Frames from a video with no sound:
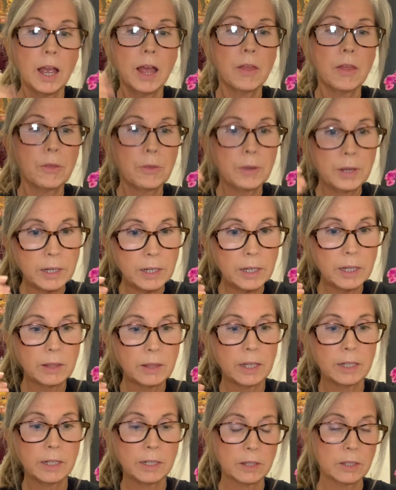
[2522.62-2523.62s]
thinking
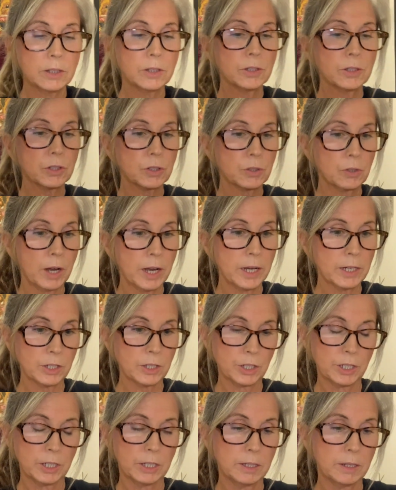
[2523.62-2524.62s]
that in the
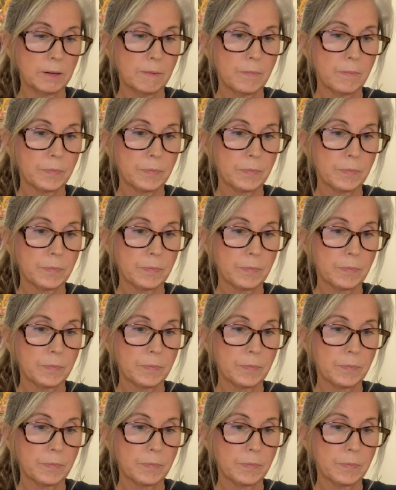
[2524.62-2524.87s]
distraction